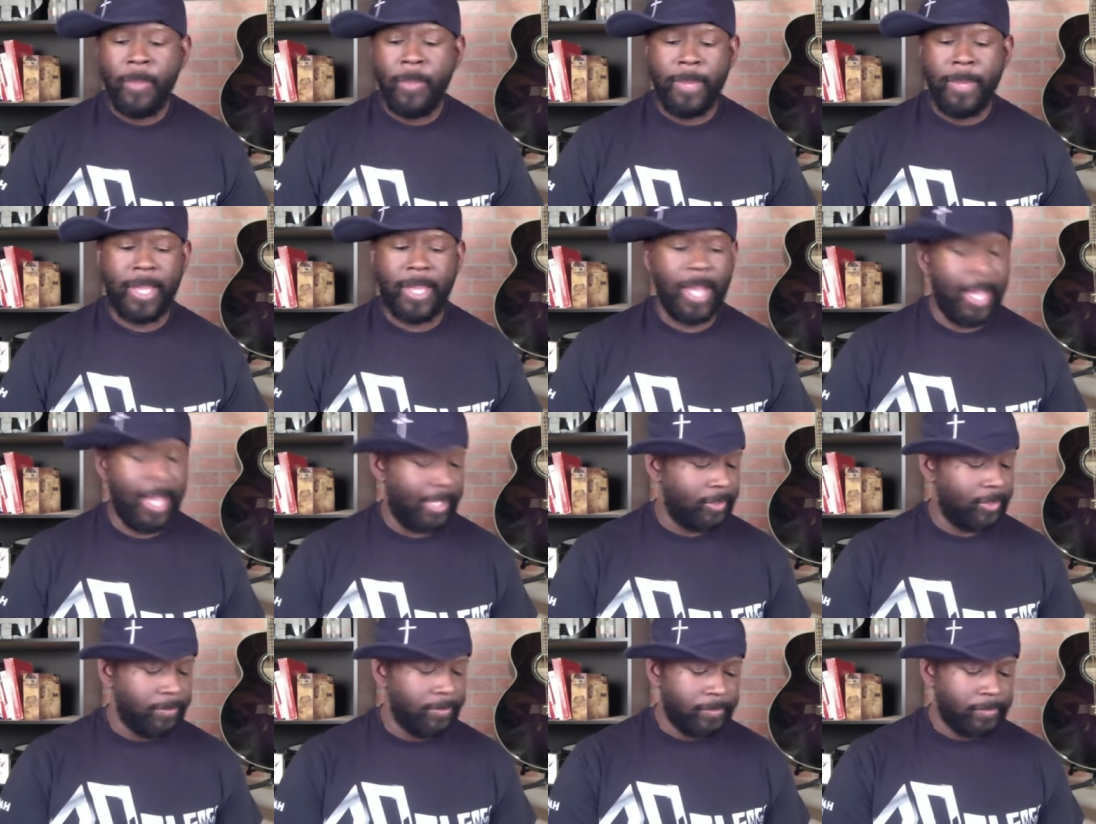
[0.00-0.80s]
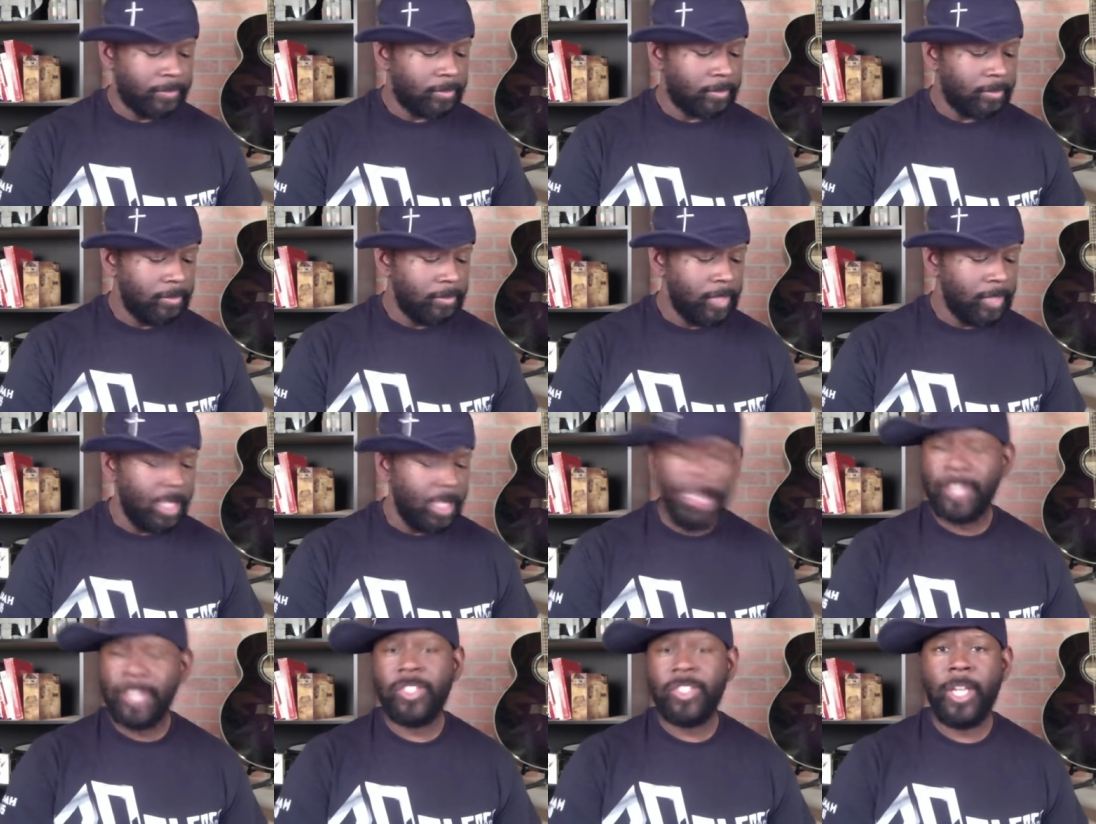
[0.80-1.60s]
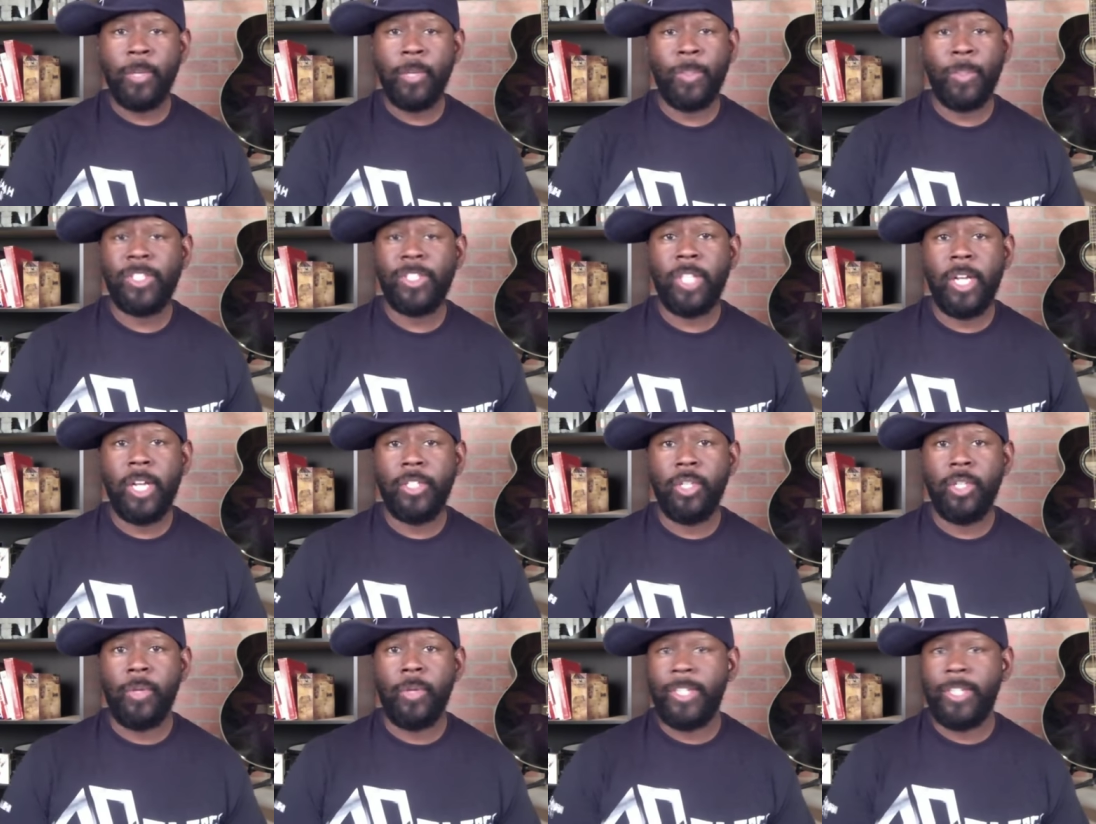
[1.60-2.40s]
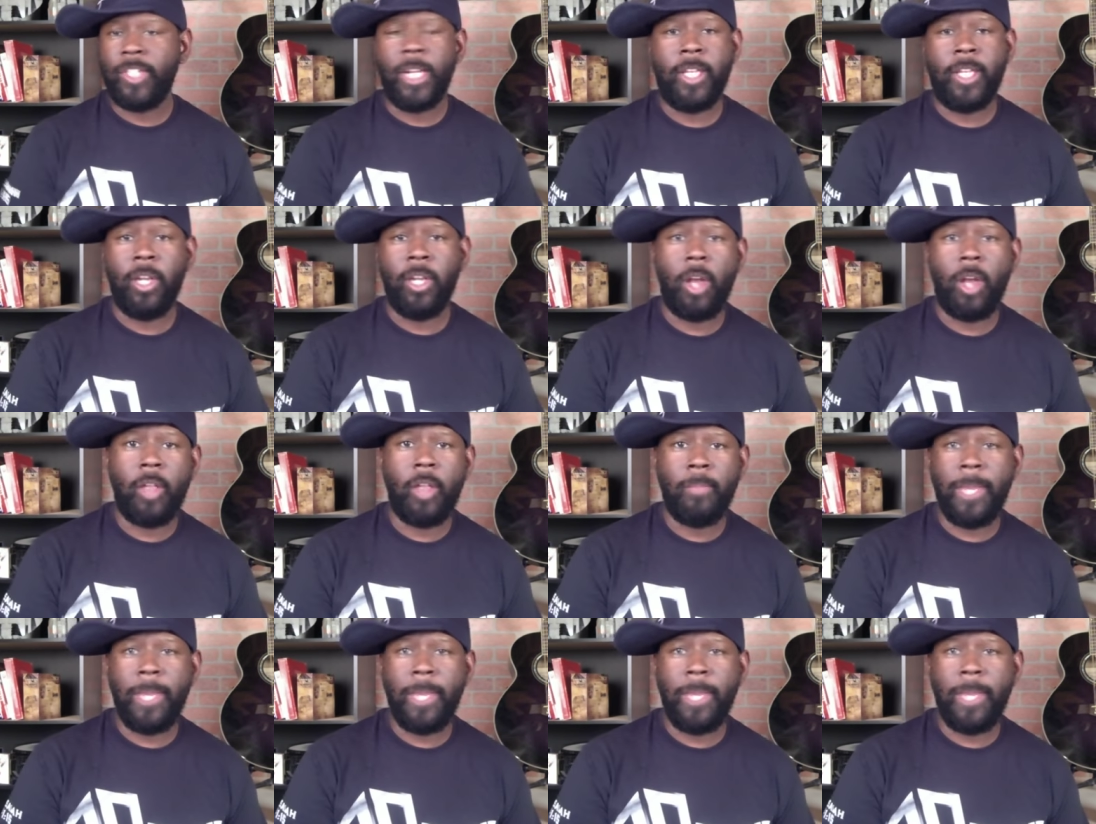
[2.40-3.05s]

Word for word: Because Let's say, what's he going to do? He's going to kill all the men and